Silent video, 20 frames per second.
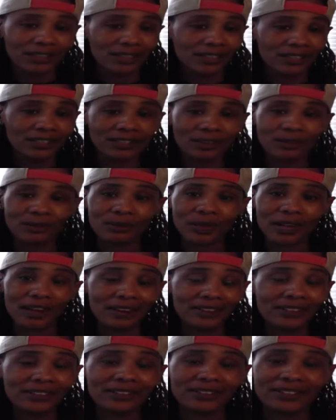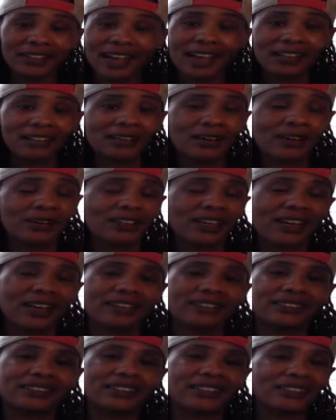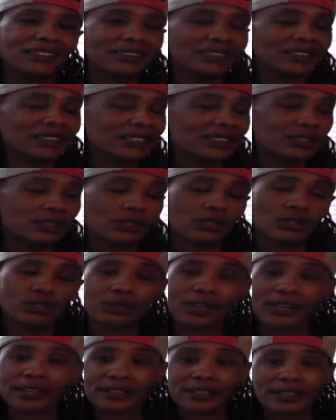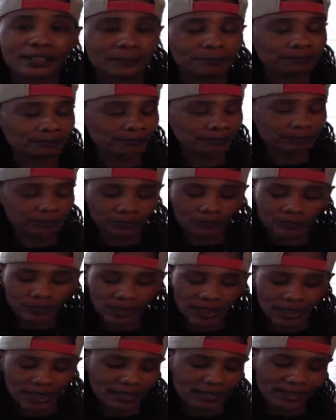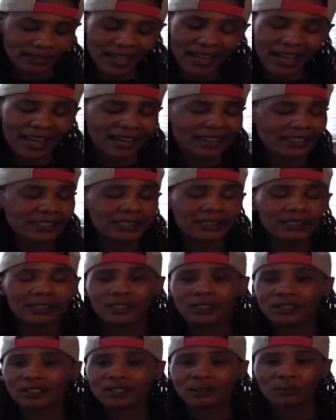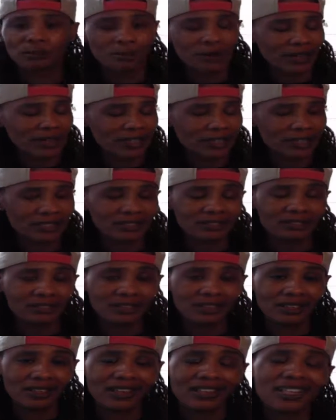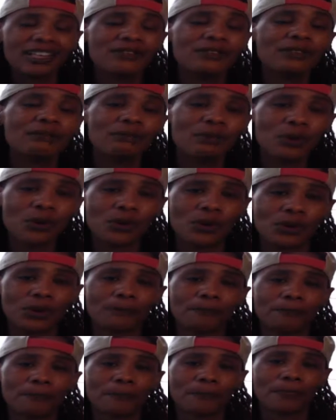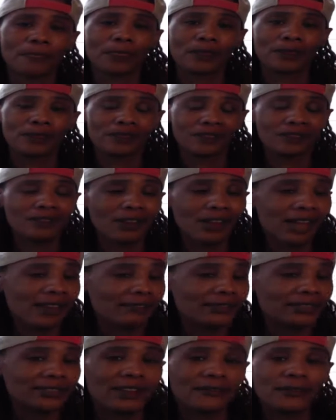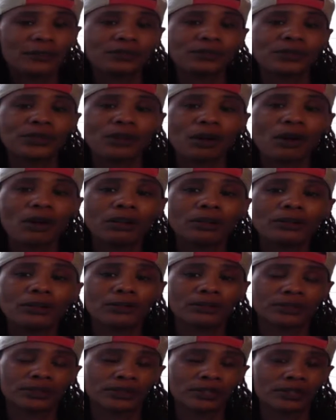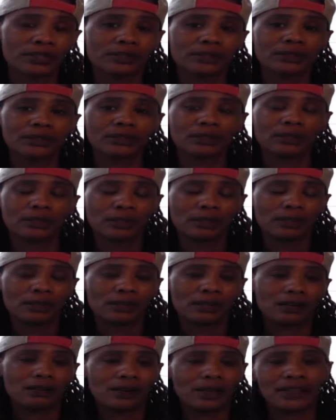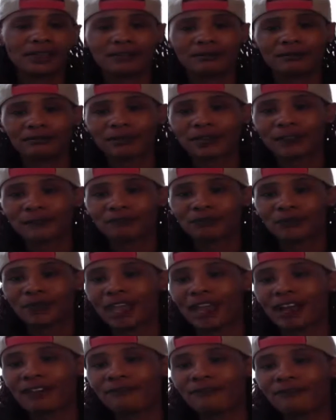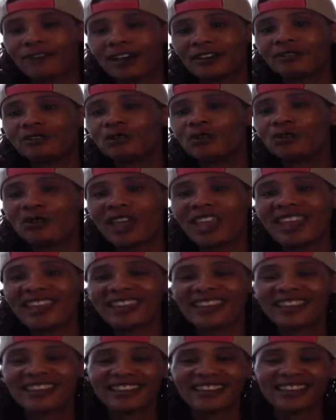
our inner dialogue, guys, it can lead to stress, anxiety, depression, and even more. I've suffered with all of those things. All right. But I found a way